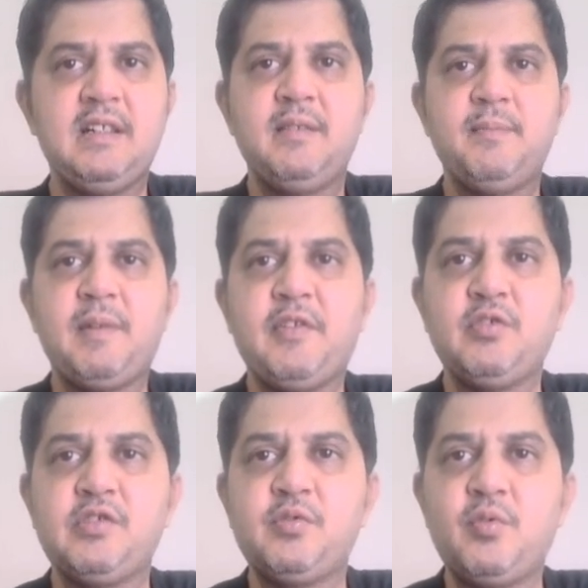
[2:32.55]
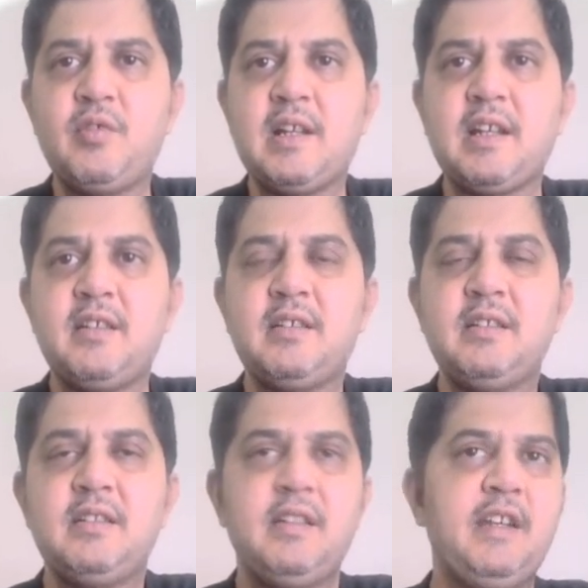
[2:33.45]
But for those who do not
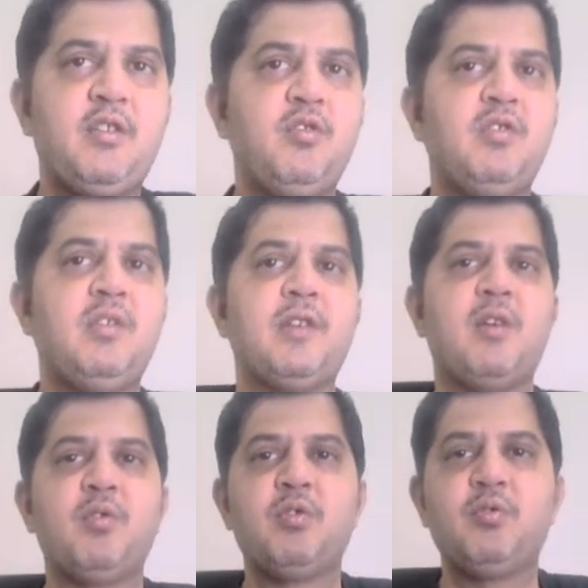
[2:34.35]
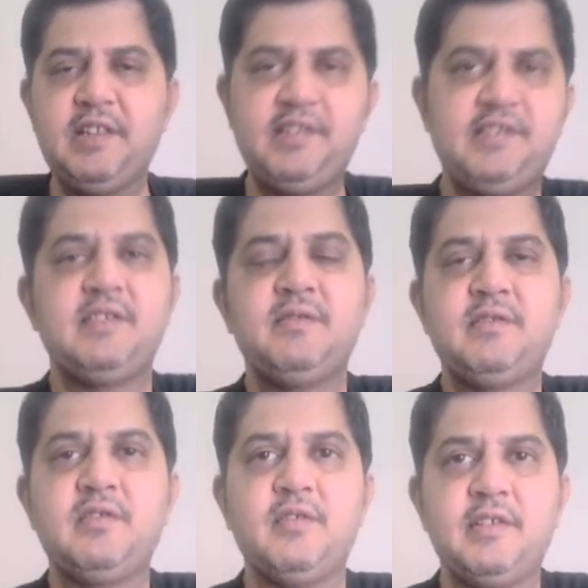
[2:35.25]
get to know about how to do this,
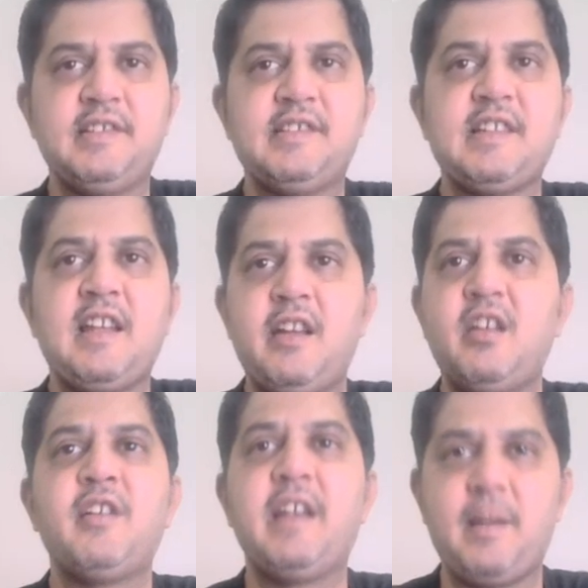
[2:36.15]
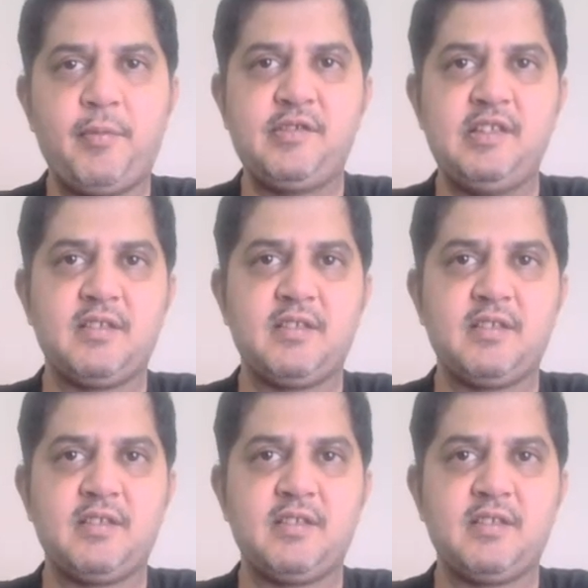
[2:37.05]
so this is an elongated procedure.